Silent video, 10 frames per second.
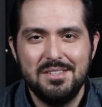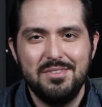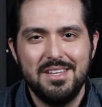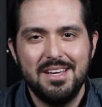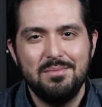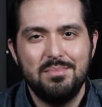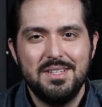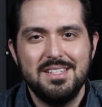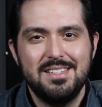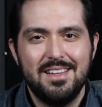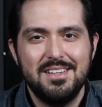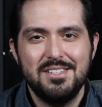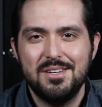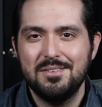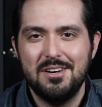If you can, please like,
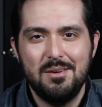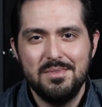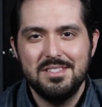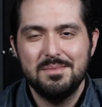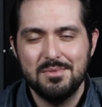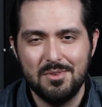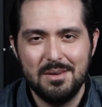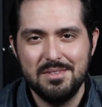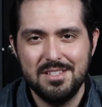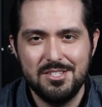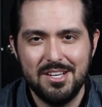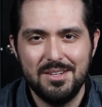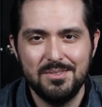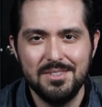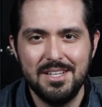share, comment, subscribe to the
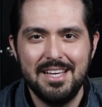channel.